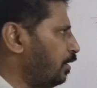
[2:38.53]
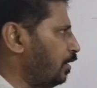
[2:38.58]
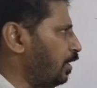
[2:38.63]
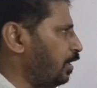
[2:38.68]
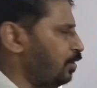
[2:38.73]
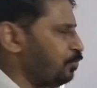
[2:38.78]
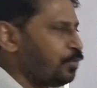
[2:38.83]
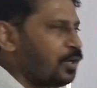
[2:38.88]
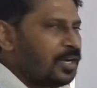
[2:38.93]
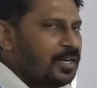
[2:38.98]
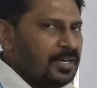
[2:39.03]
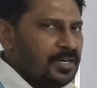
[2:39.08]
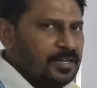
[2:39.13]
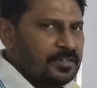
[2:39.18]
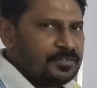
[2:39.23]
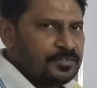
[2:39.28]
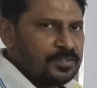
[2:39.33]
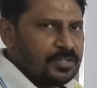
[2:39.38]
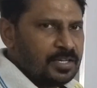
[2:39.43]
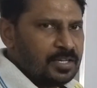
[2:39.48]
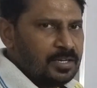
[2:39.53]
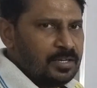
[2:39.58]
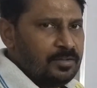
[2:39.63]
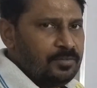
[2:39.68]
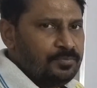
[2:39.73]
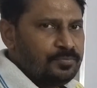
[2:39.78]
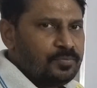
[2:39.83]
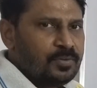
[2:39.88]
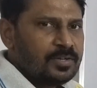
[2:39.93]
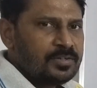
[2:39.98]
it violates
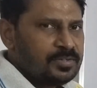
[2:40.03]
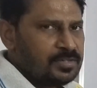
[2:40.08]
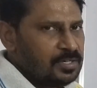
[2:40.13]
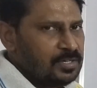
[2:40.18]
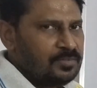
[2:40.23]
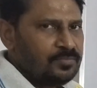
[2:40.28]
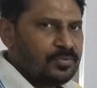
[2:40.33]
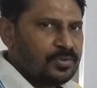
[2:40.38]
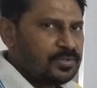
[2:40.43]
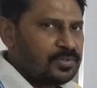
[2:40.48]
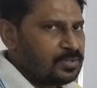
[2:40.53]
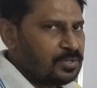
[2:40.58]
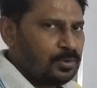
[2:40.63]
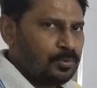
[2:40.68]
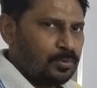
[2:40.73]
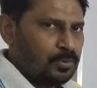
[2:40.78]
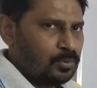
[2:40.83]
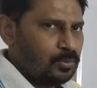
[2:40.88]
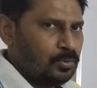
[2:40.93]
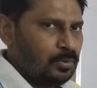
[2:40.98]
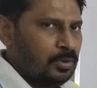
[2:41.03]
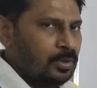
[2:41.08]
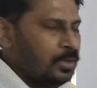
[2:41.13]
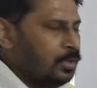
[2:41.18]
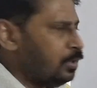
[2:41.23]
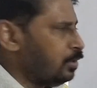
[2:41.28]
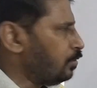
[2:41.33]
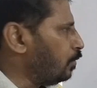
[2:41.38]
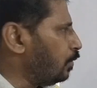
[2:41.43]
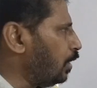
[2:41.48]
the first in, first out rule.
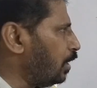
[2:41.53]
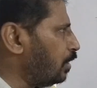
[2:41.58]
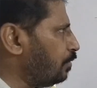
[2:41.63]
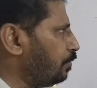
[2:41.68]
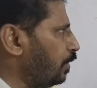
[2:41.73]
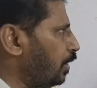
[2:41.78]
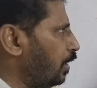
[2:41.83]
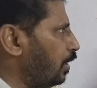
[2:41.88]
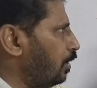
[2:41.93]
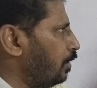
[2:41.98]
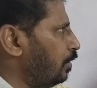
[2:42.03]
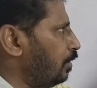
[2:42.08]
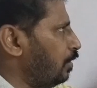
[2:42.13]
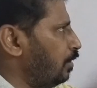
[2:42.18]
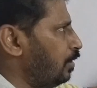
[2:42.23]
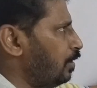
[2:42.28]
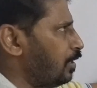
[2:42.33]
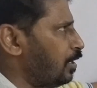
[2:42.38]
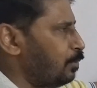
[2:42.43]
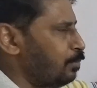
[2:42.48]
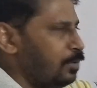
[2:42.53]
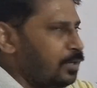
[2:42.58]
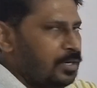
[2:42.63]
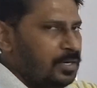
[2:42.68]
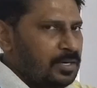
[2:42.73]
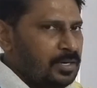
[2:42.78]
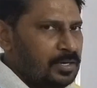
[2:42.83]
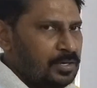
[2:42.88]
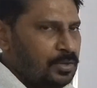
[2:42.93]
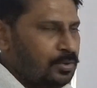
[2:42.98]
So that's why in a
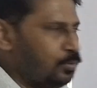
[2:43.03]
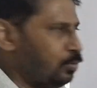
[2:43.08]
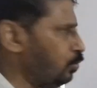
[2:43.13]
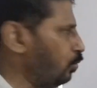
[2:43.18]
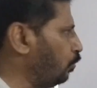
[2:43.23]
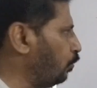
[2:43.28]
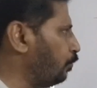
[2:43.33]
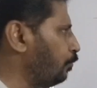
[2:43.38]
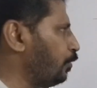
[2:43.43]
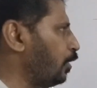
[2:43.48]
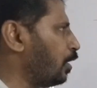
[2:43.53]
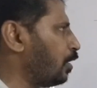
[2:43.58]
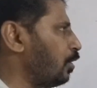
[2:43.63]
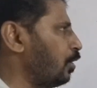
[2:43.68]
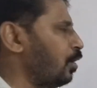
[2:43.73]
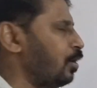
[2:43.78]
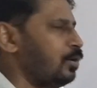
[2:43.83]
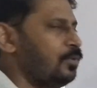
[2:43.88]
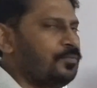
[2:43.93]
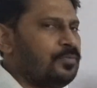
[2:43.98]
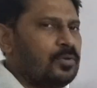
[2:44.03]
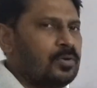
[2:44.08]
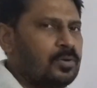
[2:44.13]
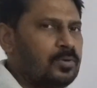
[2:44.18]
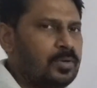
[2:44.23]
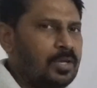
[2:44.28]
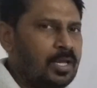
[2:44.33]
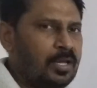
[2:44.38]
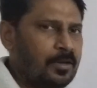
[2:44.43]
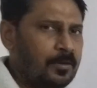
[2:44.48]
double-ended queue, we are not
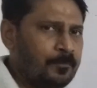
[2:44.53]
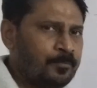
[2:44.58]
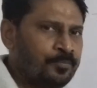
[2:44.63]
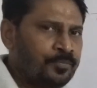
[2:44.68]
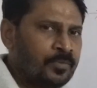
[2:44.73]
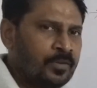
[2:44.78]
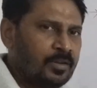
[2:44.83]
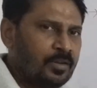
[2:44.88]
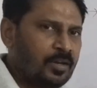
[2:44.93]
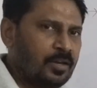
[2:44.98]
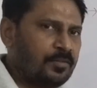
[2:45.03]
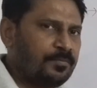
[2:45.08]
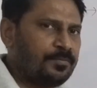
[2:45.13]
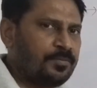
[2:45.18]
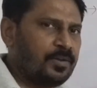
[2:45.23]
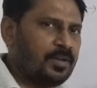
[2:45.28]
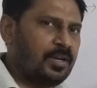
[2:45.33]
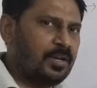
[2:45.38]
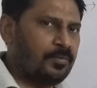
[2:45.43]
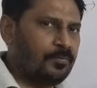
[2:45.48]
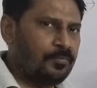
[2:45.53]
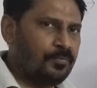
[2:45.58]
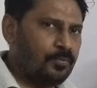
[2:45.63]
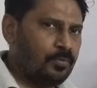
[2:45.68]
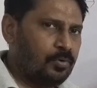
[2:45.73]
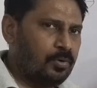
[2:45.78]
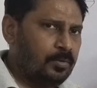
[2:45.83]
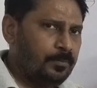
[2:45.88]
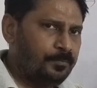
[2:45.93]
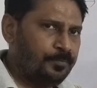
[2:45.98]
following
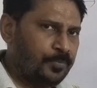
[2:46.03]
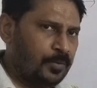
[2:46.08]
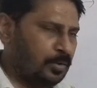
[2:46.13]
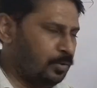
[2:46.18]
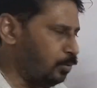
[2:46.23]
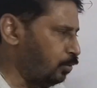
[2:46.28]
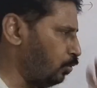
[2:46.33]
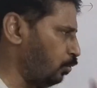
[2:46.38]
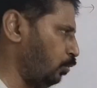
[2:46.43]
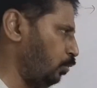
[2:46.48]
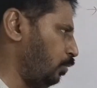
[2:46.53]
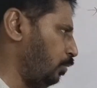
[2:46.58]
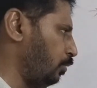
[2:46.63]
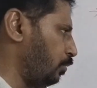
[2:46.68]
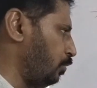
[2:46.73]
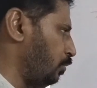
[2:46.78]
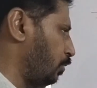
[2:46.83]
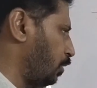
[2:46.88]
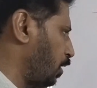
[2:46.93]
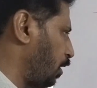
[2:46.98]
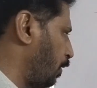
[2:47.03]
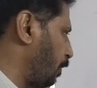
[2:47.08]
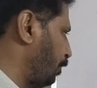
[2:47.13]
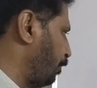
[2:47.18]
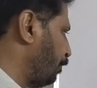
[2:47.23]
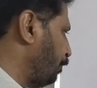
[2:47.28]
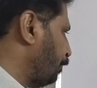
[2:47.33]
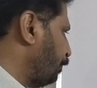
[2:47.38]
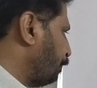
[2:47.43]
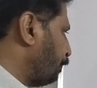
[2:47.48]
FIFO rule.
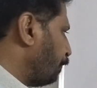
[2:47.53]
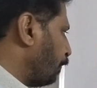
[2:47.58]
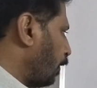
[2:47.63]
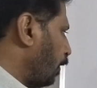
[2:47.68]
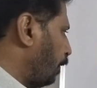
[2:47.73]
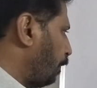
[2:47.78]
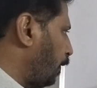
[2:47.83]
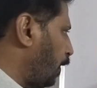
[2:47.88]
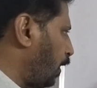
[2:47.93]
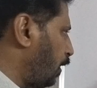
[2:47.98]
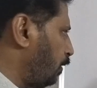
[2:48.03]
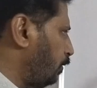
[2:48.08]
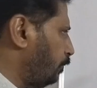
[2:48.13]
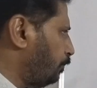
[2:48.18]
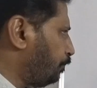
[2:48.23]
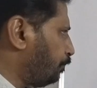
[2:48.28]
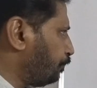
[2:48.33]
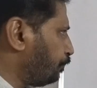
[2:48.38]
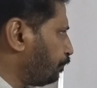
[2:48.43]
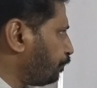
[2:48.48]
Okay. Then,